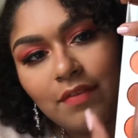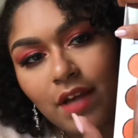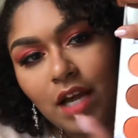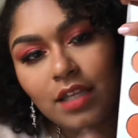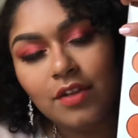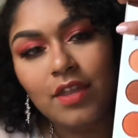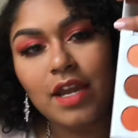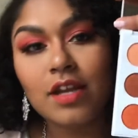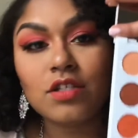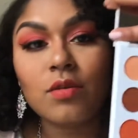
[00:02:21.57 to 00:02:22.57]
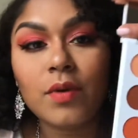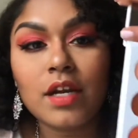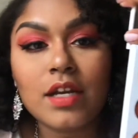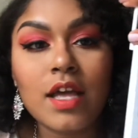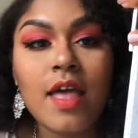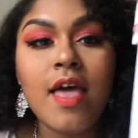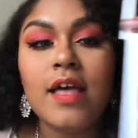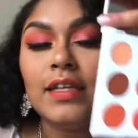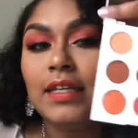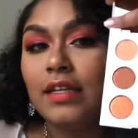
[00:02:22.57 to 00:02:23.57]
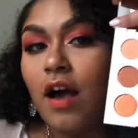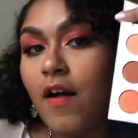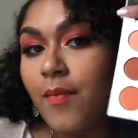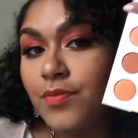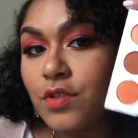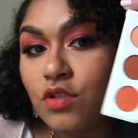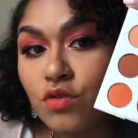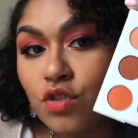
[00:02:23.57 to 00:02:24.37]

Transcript: of color there. So we're gonna do